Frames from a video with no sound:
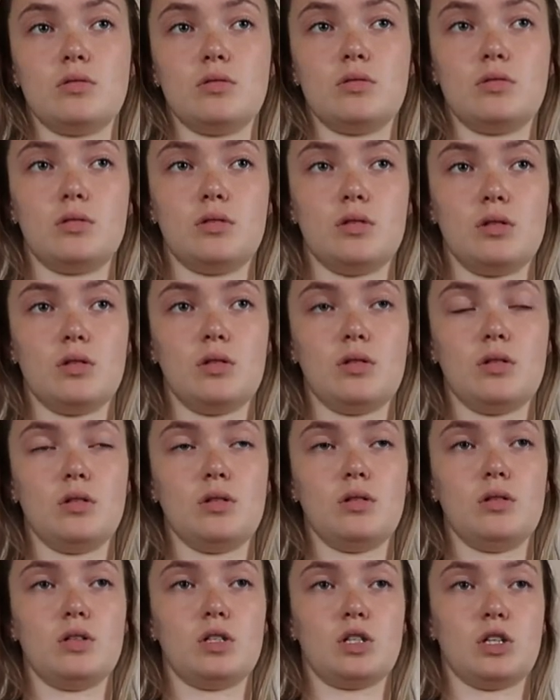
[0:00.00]

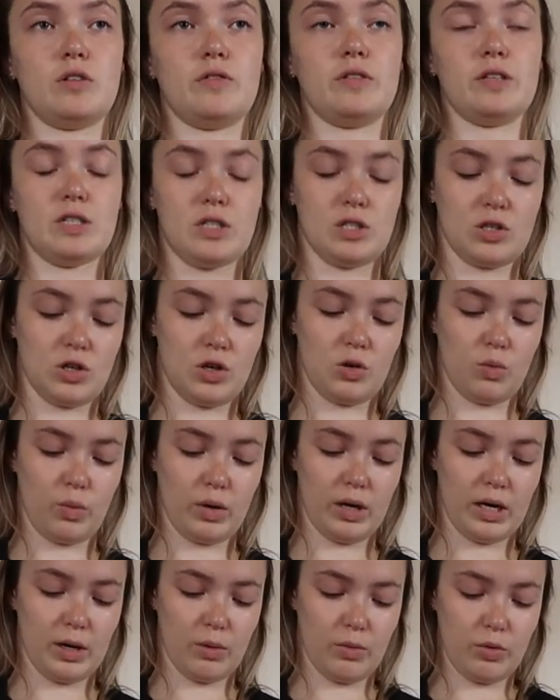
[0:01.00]
I don't know if this is going to
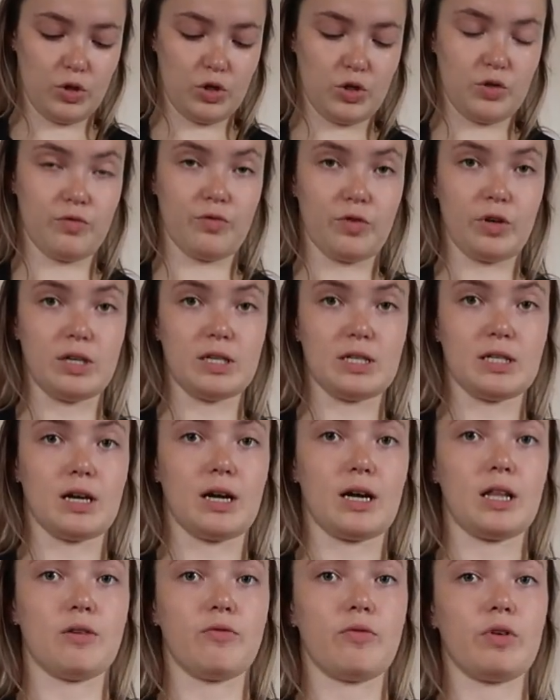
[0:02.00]
work, we're just
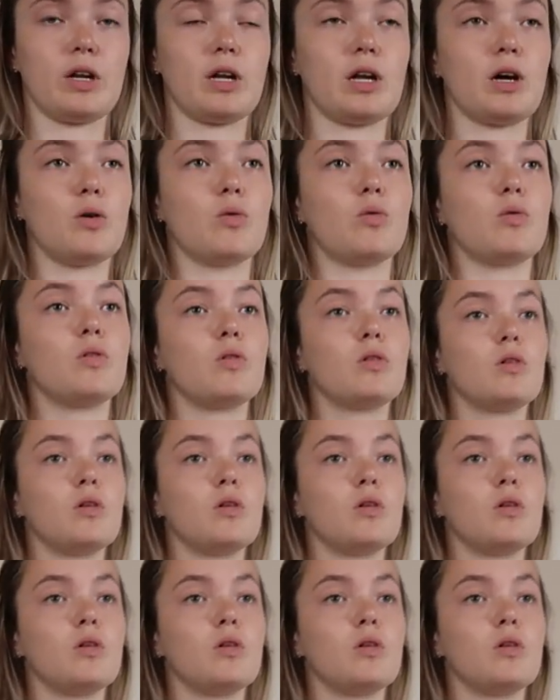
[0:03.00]
freestyling right now.